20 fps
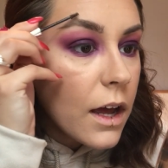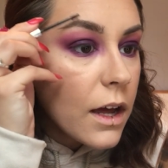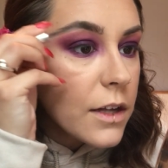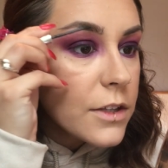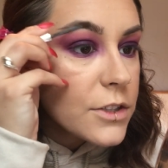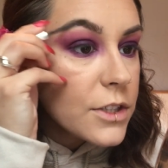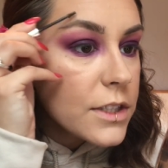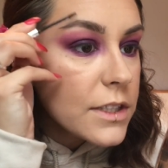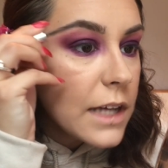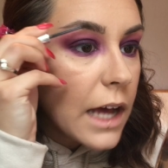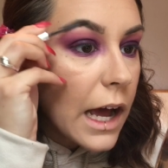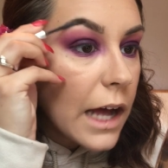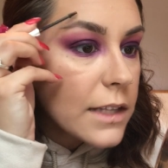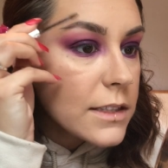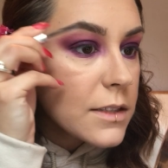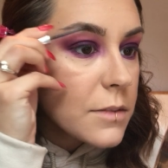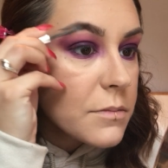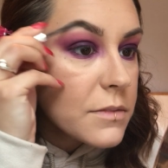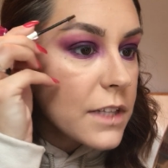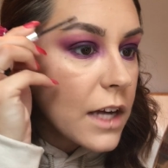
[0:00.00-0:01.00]
And just
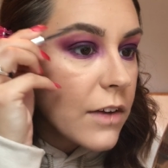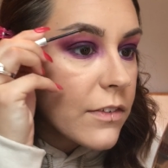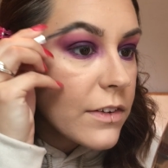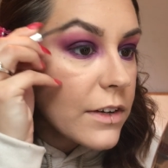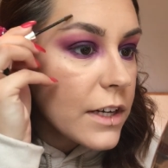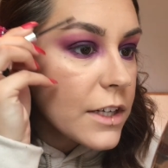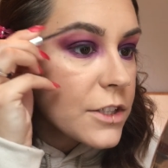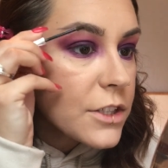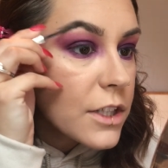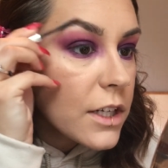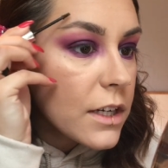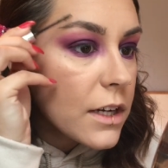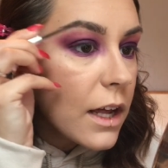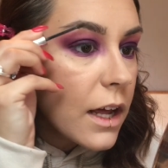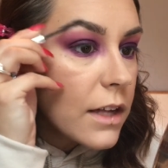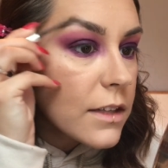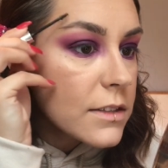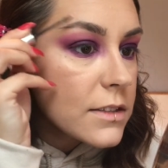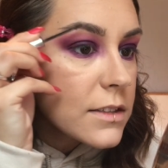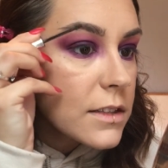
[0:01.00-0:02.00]
add some definition
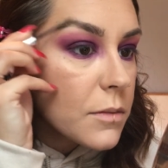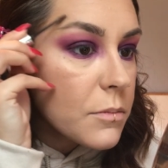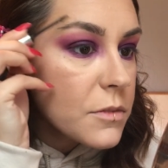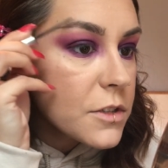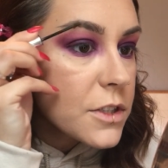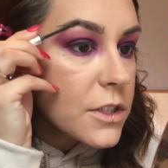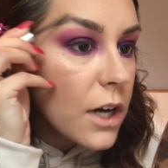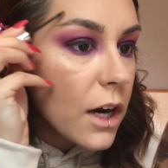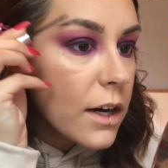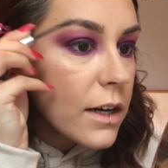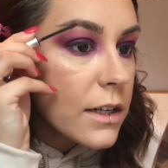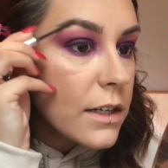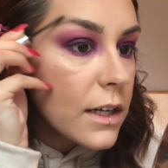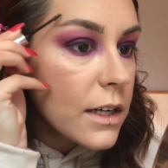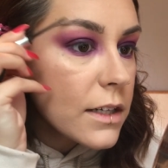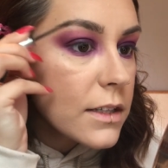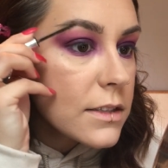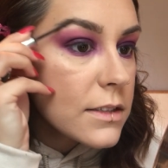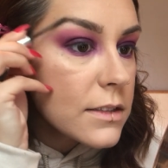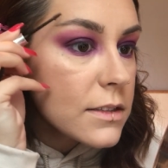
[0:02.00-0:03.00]
and some
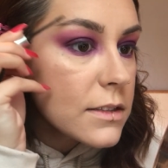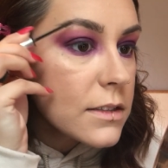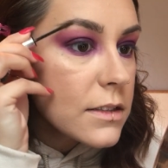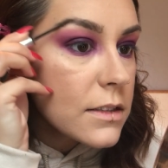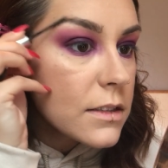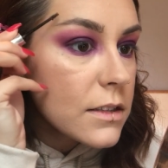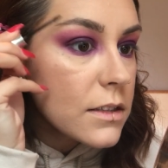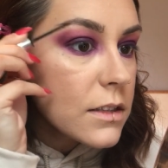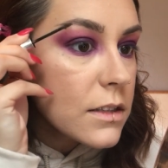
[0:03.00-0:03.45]
darkness